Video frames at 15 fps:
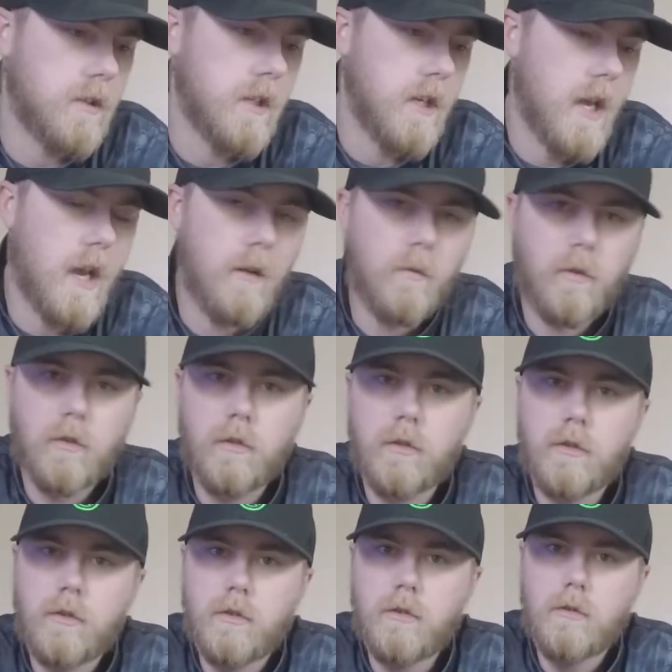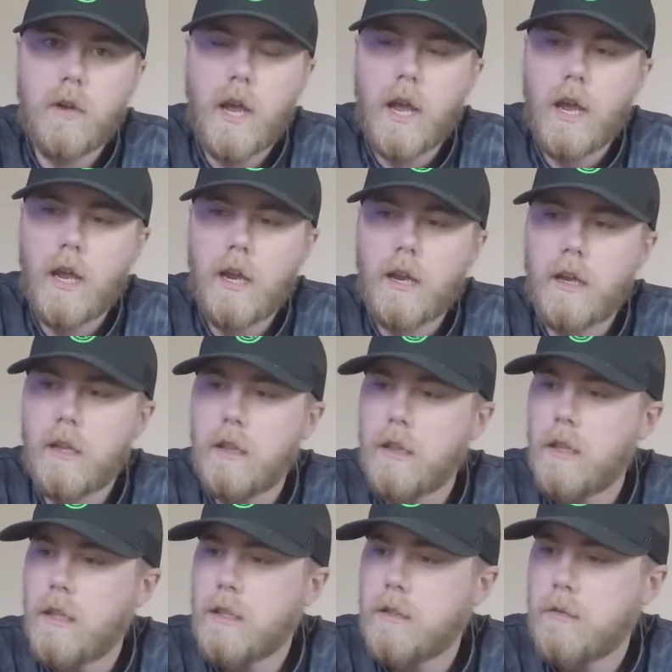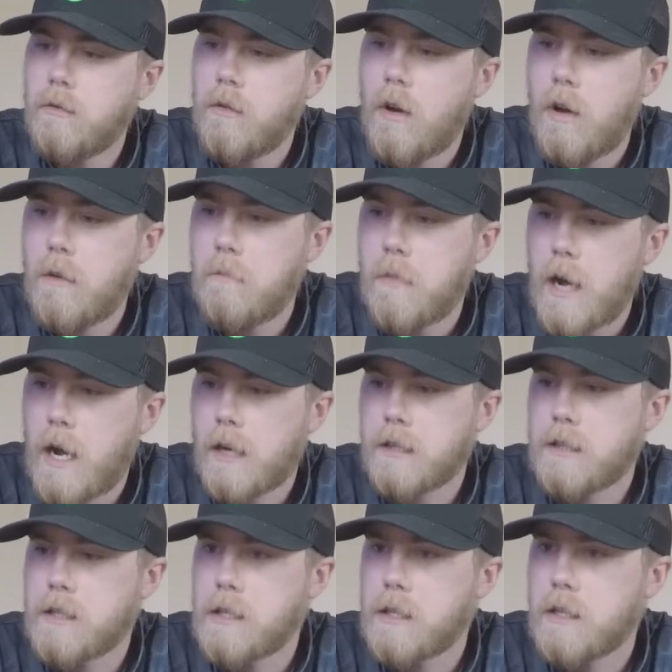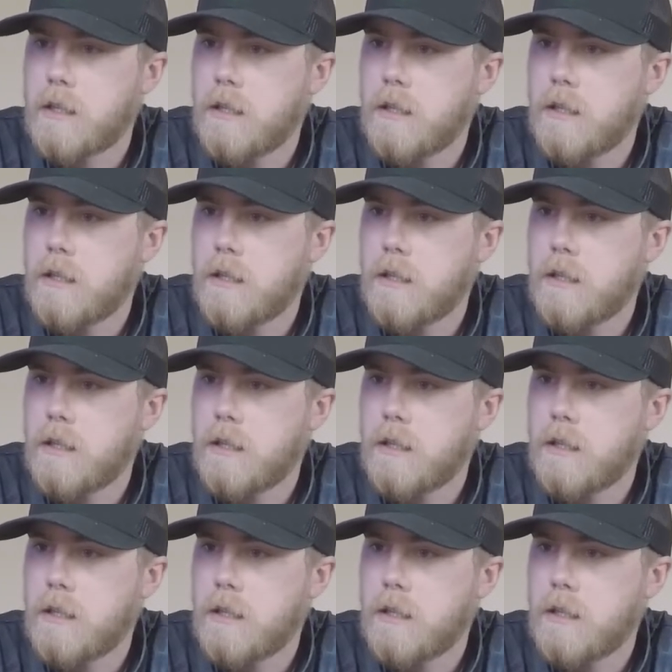today we're gonna do a little unboxing.